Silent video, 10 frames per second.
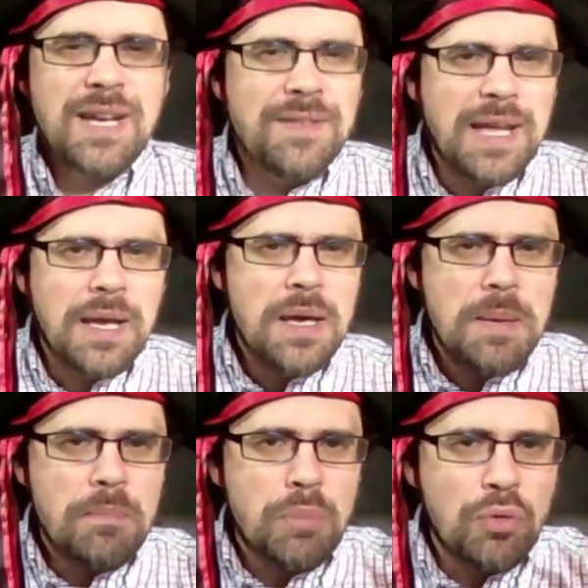of like
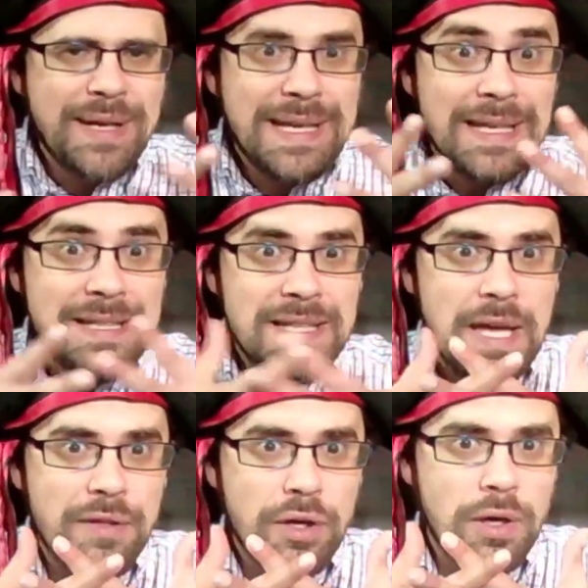bringing
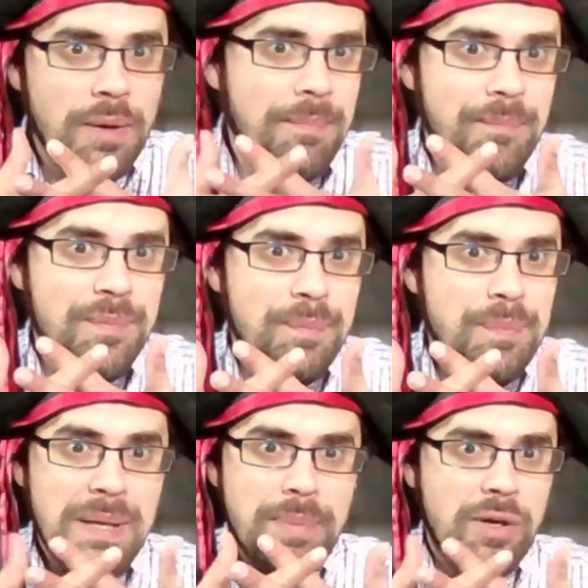together
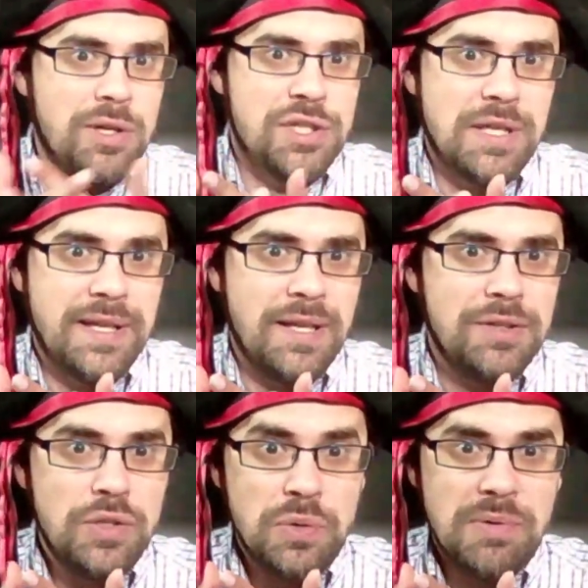peanut butter and jelly.
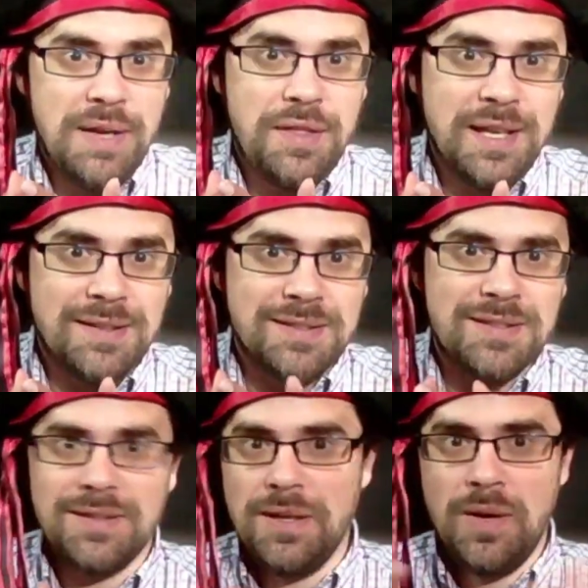Two great
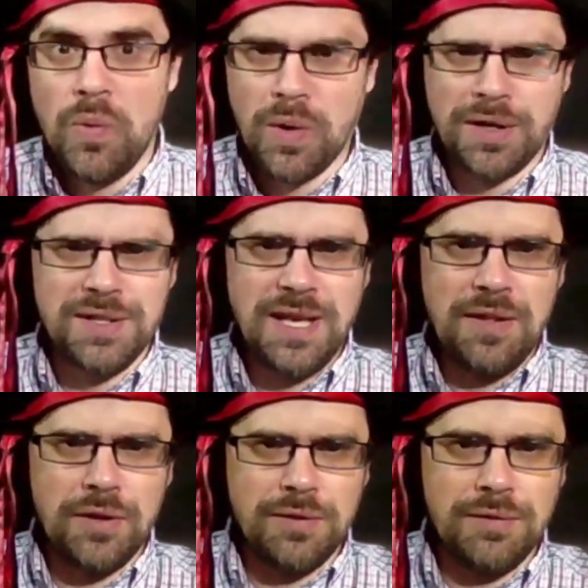things work
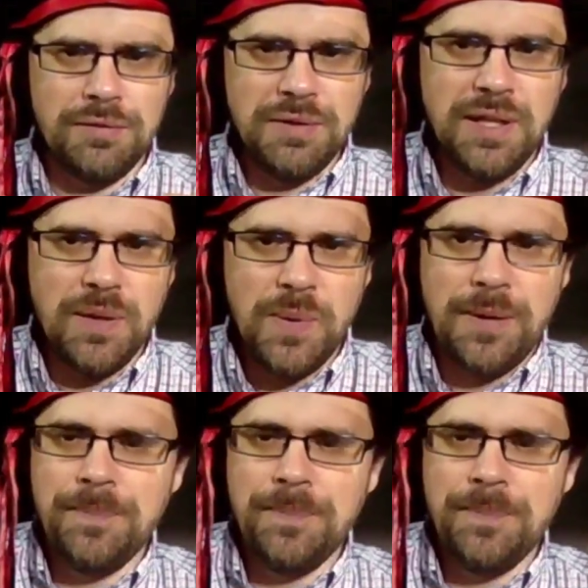together really well.